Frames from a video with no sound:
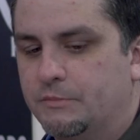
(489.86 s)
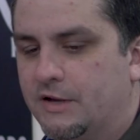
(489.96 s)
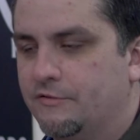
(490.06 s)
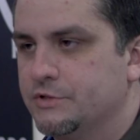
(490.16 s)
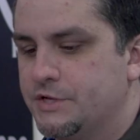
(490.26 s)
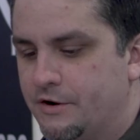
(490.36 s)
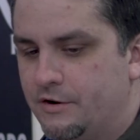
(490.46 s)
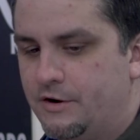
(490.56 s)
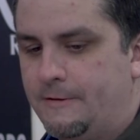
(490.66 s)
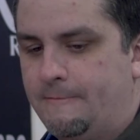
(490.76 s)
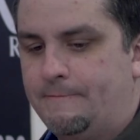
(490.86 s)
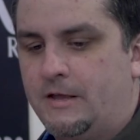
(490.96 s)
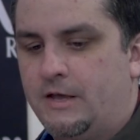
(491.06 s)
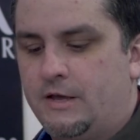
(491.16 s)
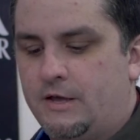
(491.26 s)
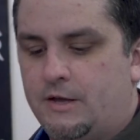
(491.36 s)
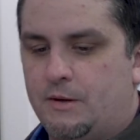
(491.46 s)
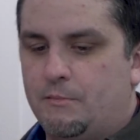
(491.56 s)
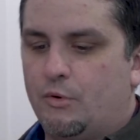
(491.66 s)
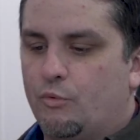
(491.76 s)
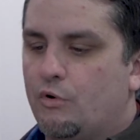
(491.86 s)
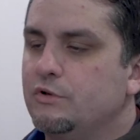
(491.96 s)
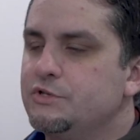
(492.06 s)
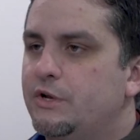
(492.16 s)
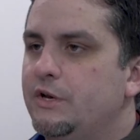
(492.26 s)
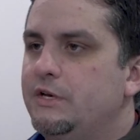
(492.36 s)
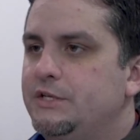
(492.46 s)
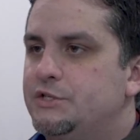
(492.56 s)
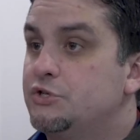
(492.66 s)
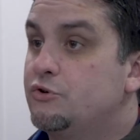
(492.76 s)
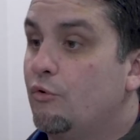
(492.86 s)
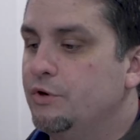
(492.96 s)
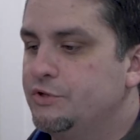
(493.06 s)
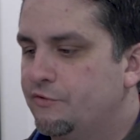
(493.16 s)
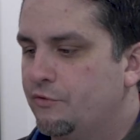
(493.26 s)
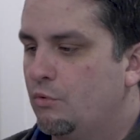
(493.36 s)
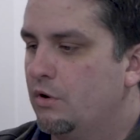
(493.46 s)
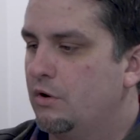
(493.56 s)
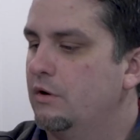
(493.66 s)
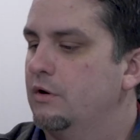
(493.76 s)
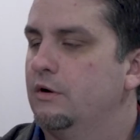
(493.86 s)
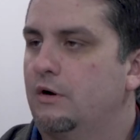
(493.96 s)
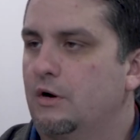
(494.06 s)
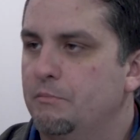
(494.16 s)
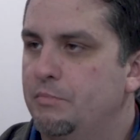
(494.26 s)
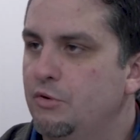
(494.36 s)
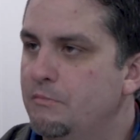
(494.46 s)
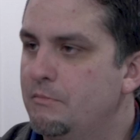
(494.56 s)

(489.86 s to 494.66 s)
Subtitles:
levels here. But we're also going to need storage for our boom